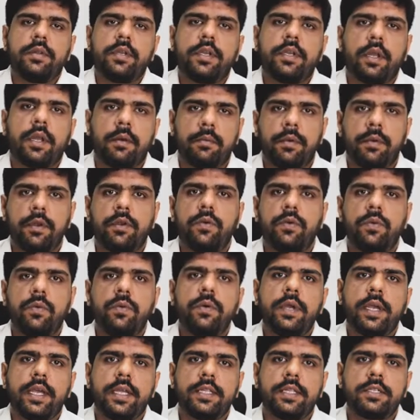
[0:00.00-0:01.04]
Number
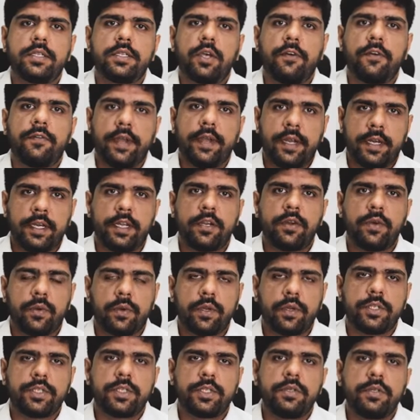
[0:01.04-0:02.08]
two, it's of Indian
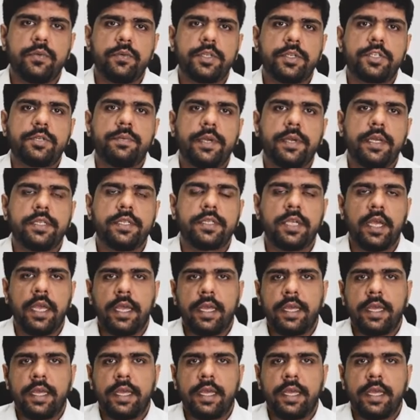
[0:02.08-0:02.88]
origin, which means